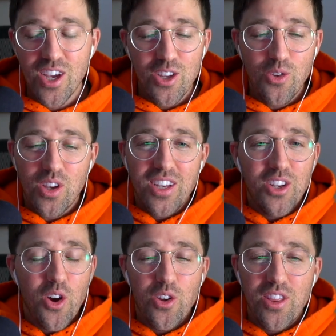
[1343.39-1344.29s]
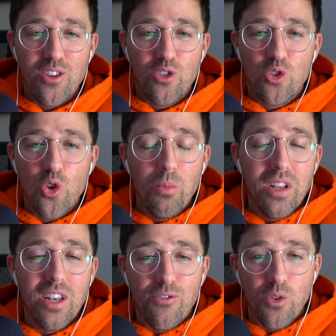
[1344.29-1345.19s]
you can you know there's so many
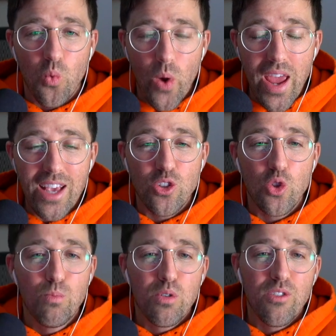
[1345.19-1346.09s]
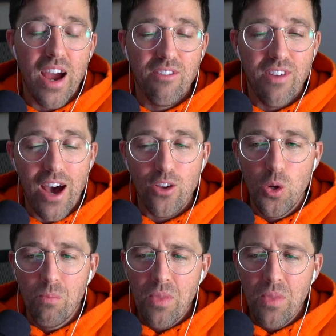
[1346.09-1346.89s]
different ways to provide value